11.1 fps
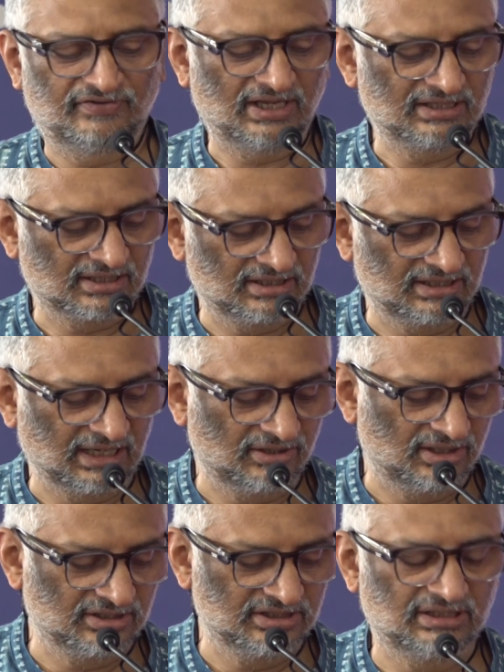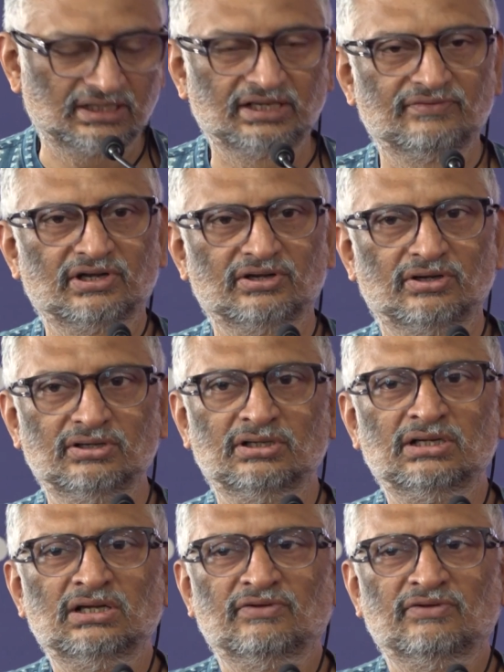other technology that he worked on.